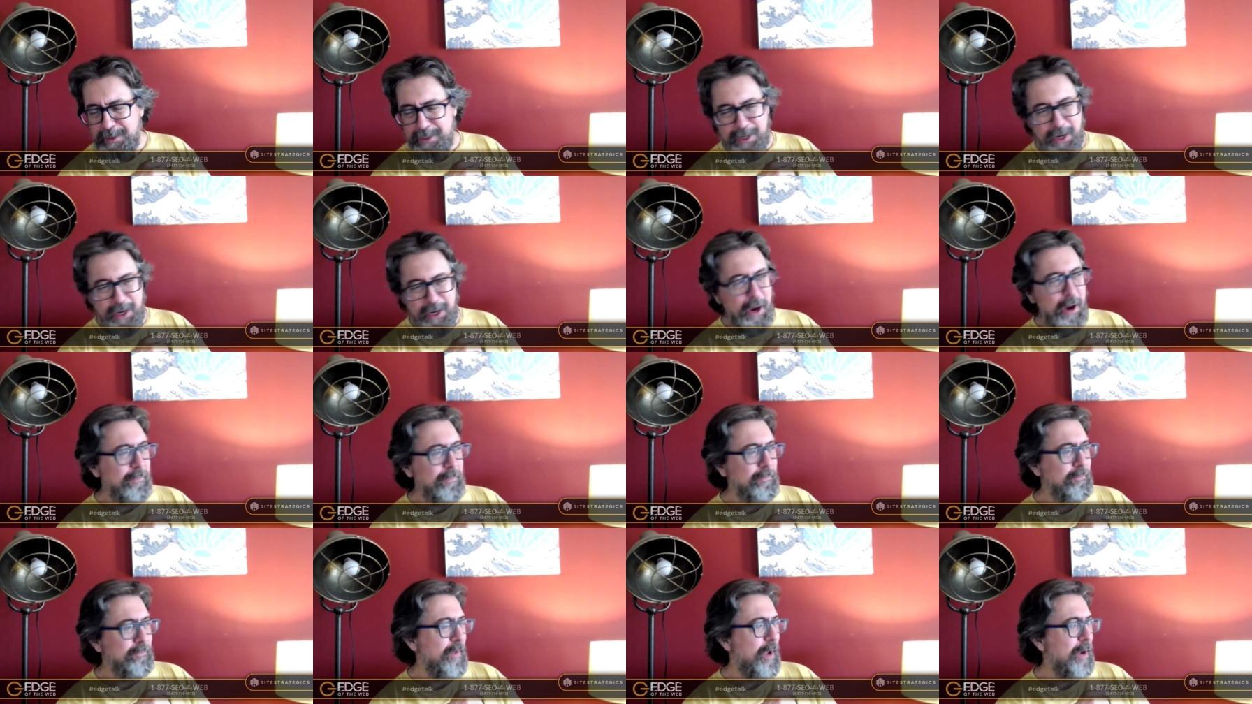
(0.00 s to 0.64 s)
you know,
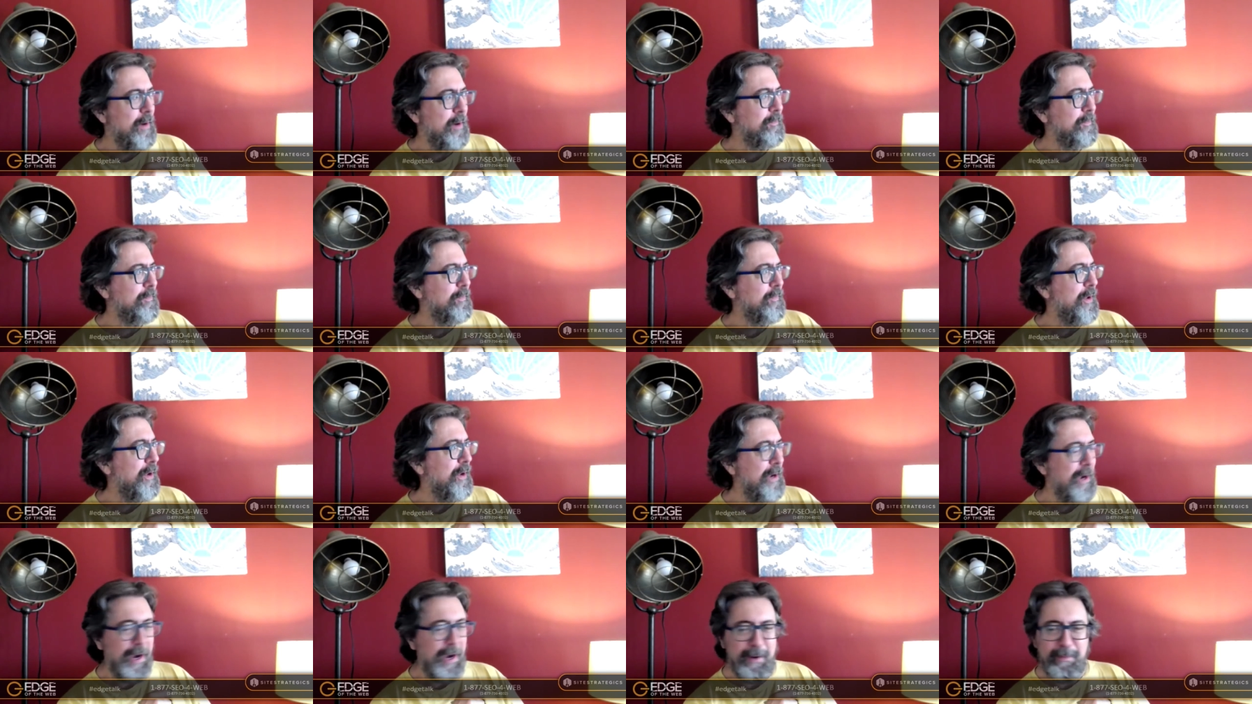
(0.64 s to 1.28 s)
I'm,
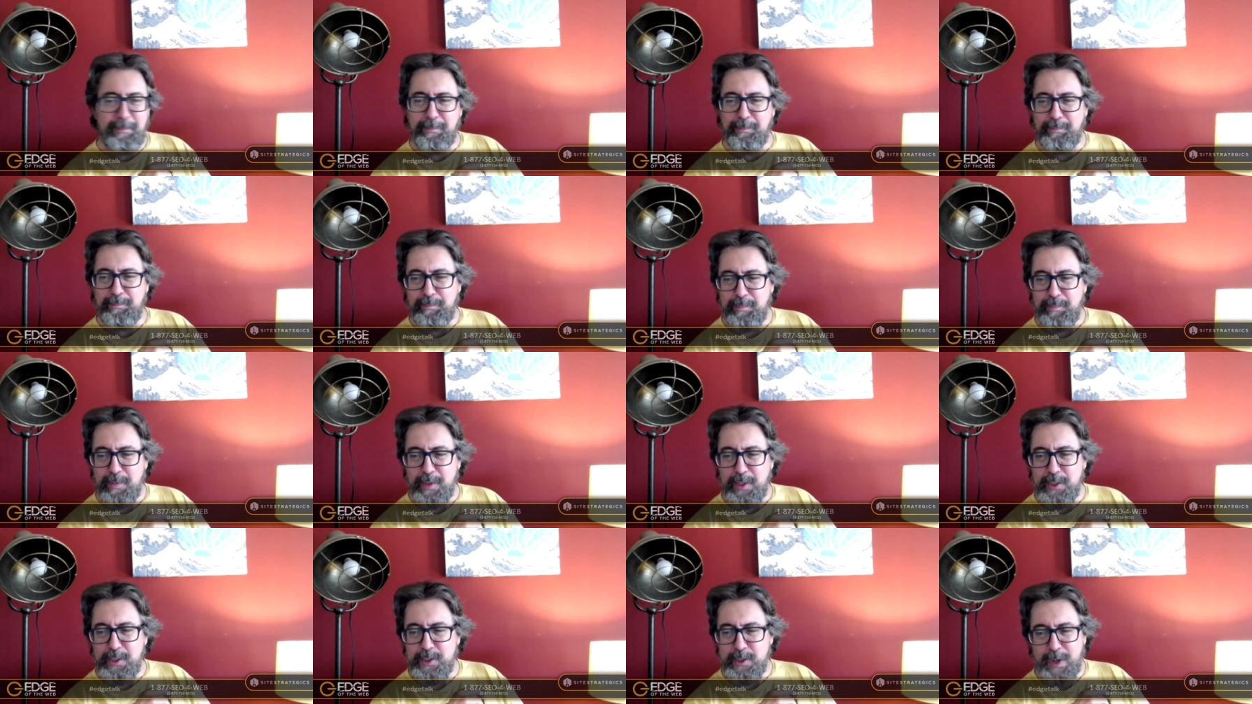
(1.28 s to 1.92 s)
I'm,
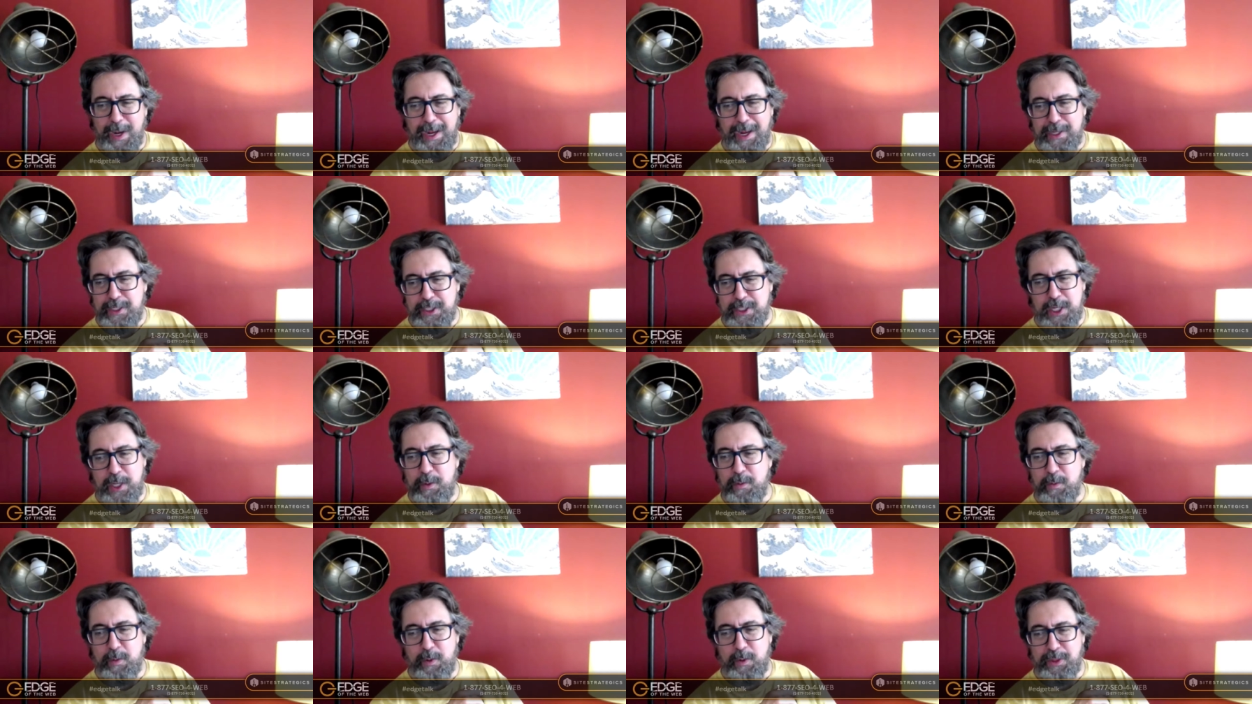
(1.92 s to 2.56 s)
I'm trying to
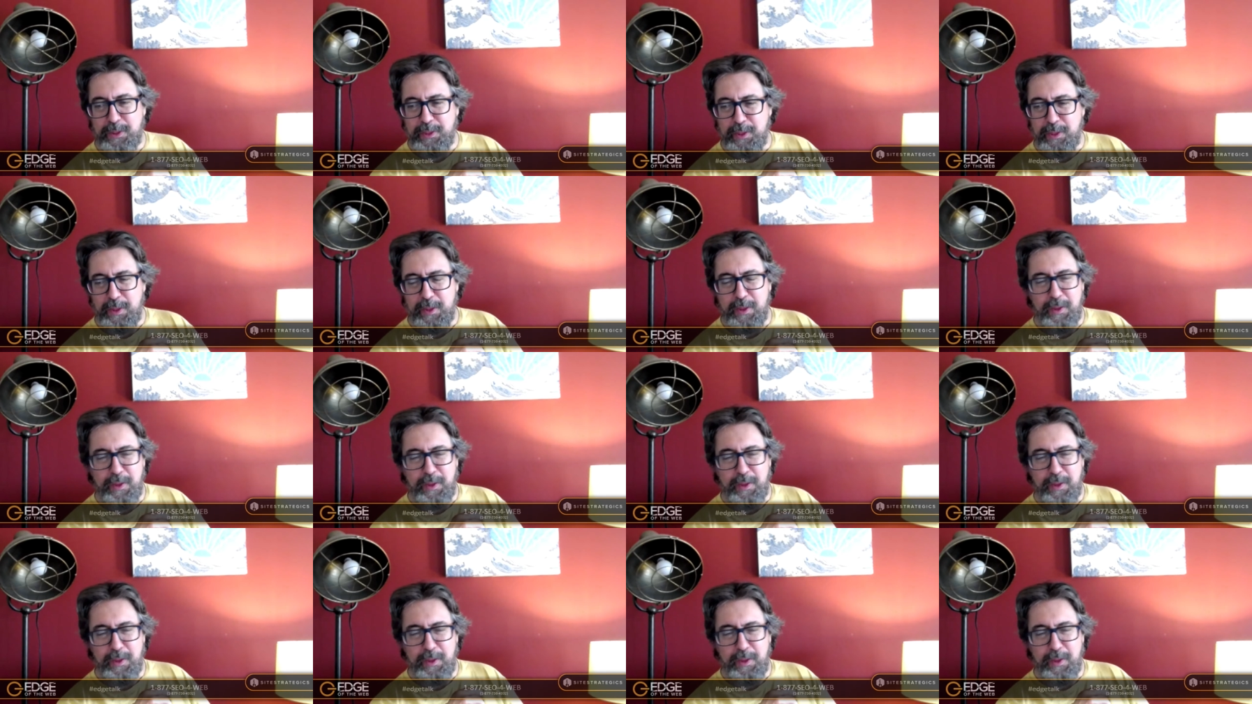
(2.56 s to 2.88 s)
see what